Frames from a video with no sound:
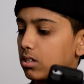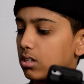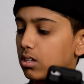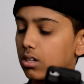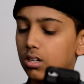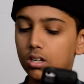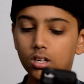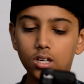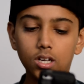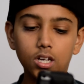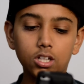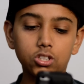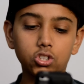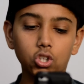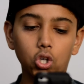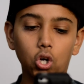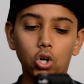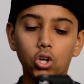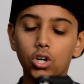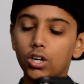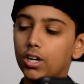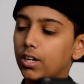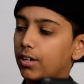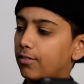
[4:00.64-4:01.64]
It's
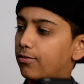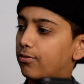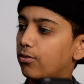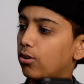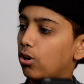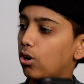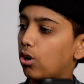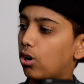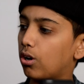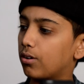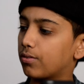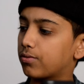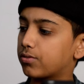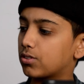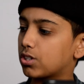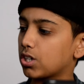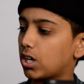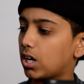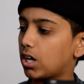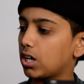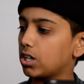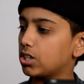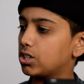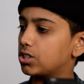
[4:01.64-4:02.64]
already full of
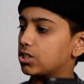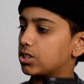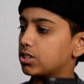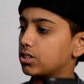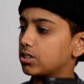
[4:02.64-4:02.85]
charge,